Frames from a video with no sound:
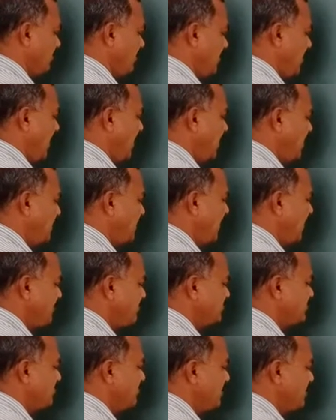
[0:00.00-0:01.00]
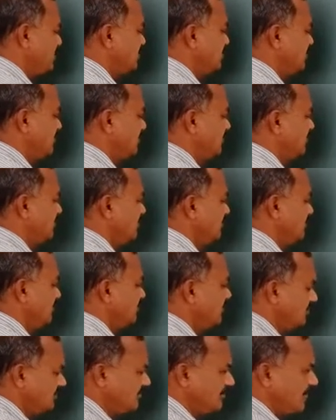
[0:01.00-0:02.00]
N times Vg.
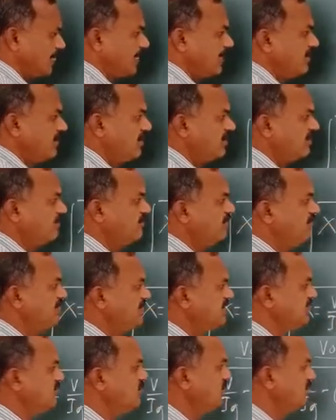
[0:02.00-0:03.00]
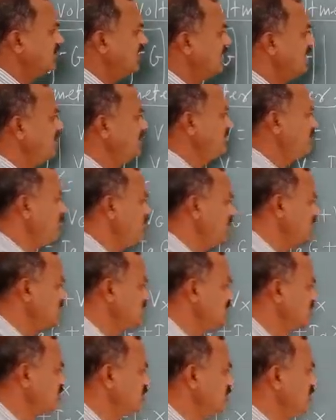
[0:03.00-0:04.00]
V be the total
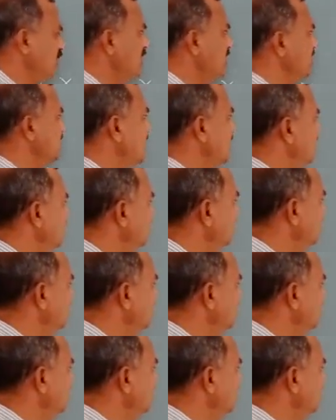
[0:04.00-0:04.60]
potential to be measured,